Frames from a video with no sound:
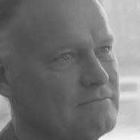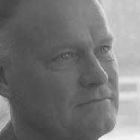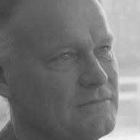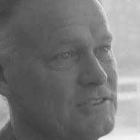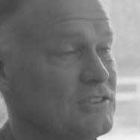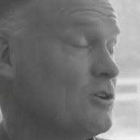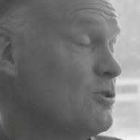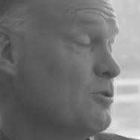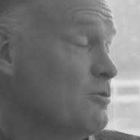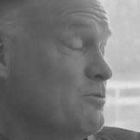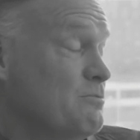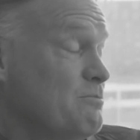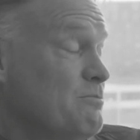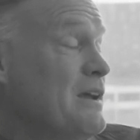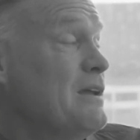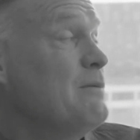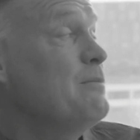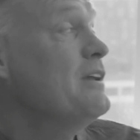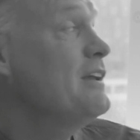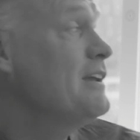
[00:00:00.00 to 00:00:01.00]
So
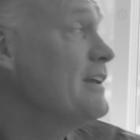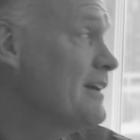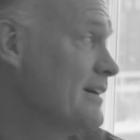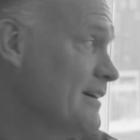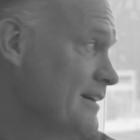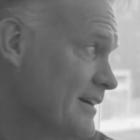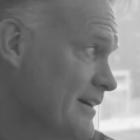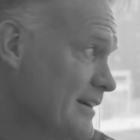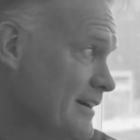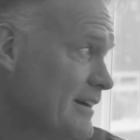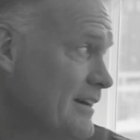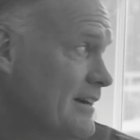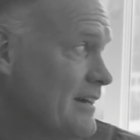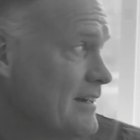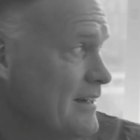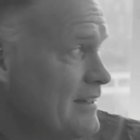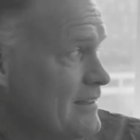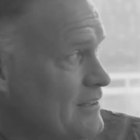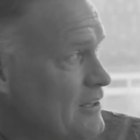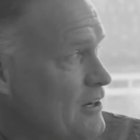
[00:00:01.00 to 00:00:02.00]
maybe,
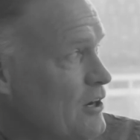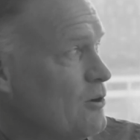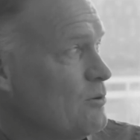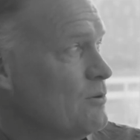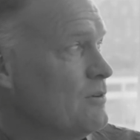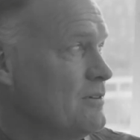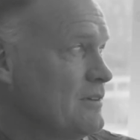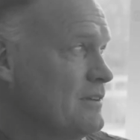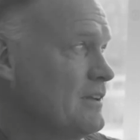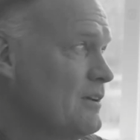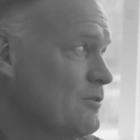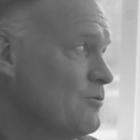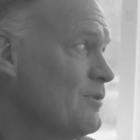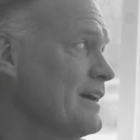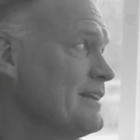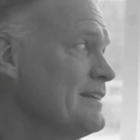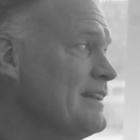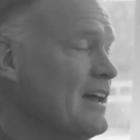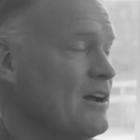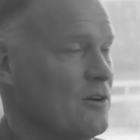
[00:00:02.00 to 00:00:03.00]

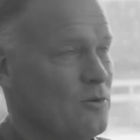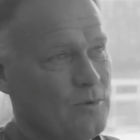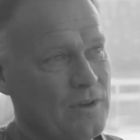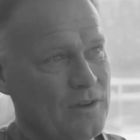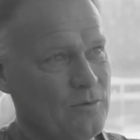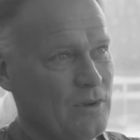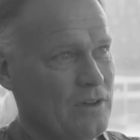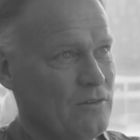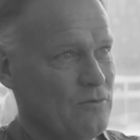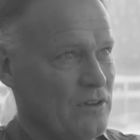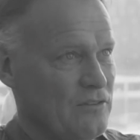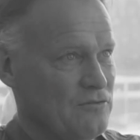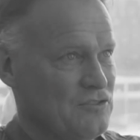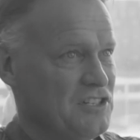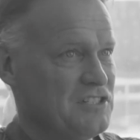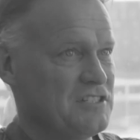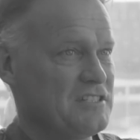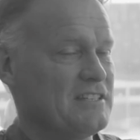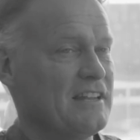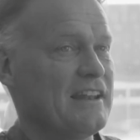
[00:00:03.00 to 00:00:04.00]
right now we've
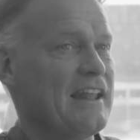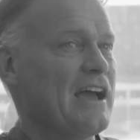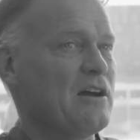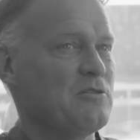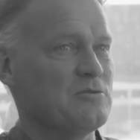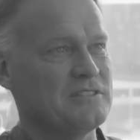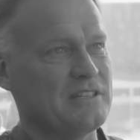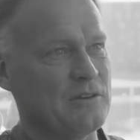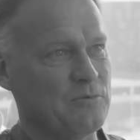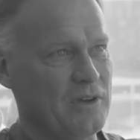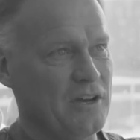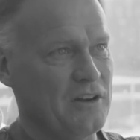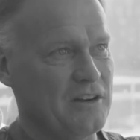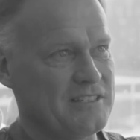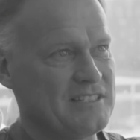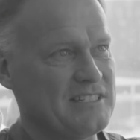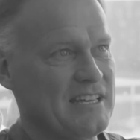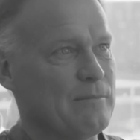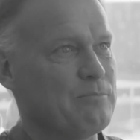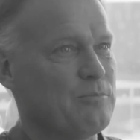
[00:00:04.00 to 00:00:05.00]
just announced that we're going to
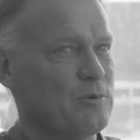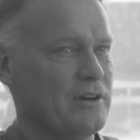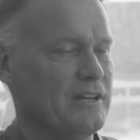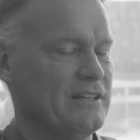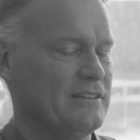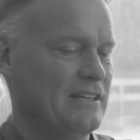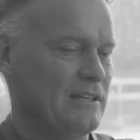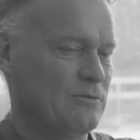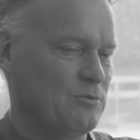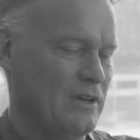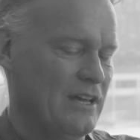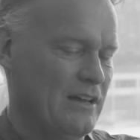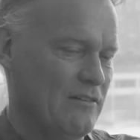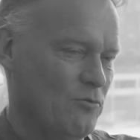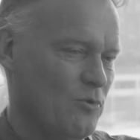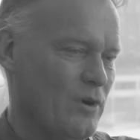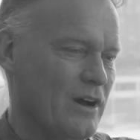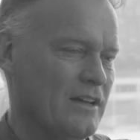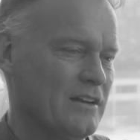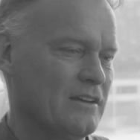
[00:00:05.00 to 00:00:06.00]
separate that. We have
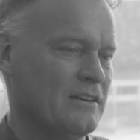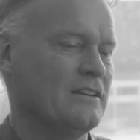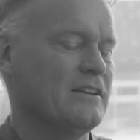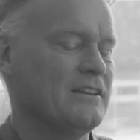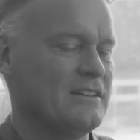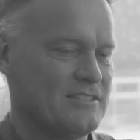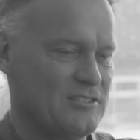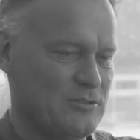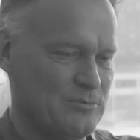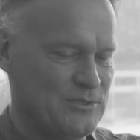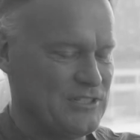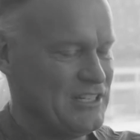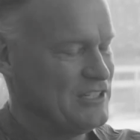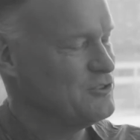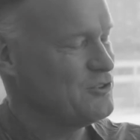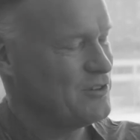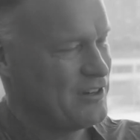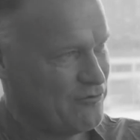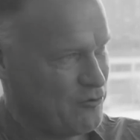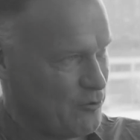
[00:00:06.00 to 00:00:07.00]
one
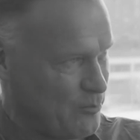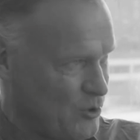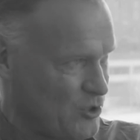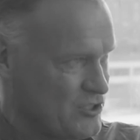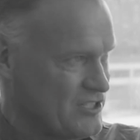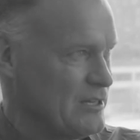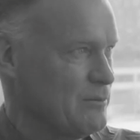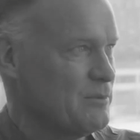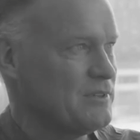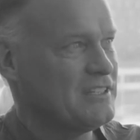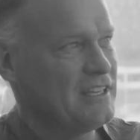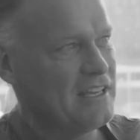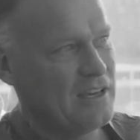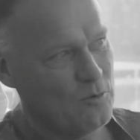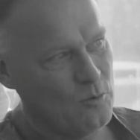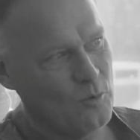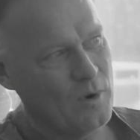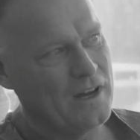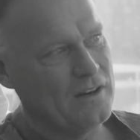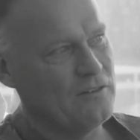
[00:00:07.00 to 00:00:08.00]
subsidiary for proximity
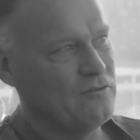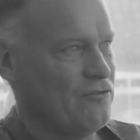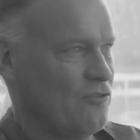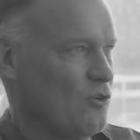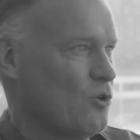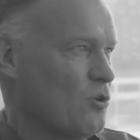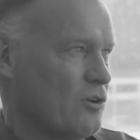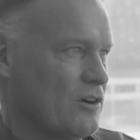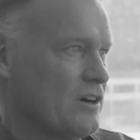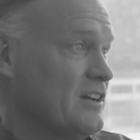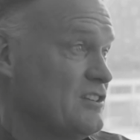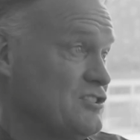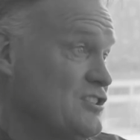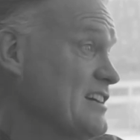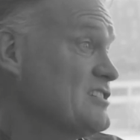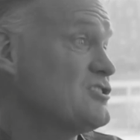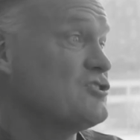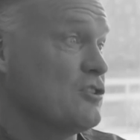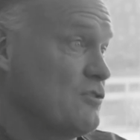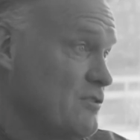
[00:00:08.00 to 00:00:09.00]
and one for
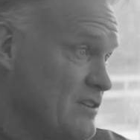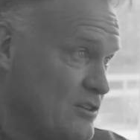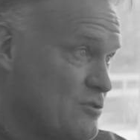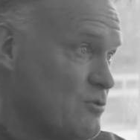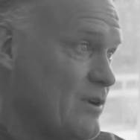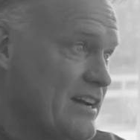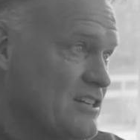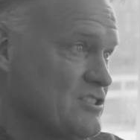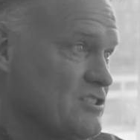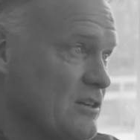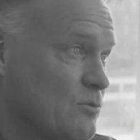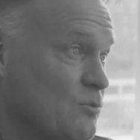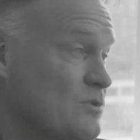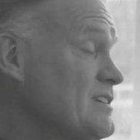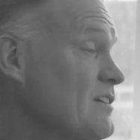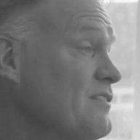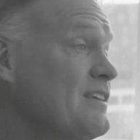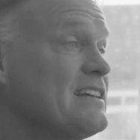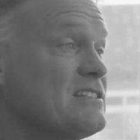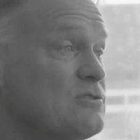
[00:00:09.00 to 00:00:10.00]
gesture interaction,
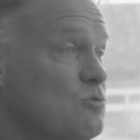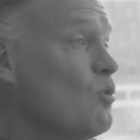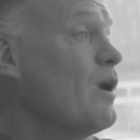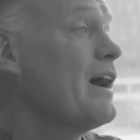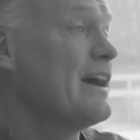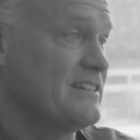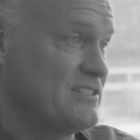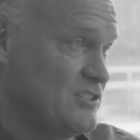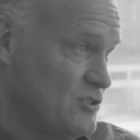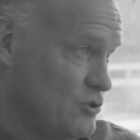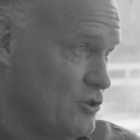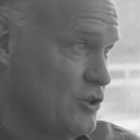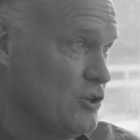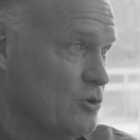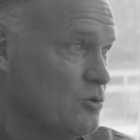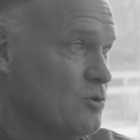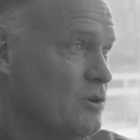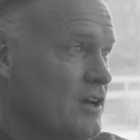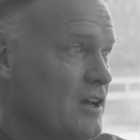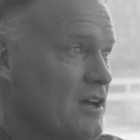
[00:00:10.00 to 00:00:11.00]
which I think is wise to
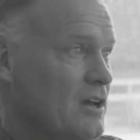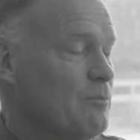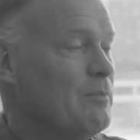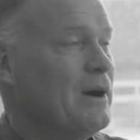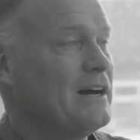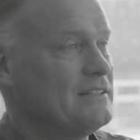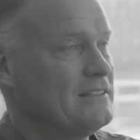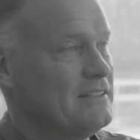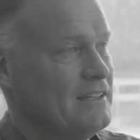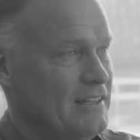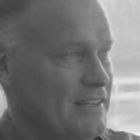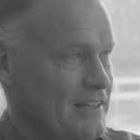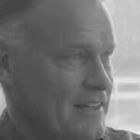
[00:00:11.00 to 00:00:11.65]
do. But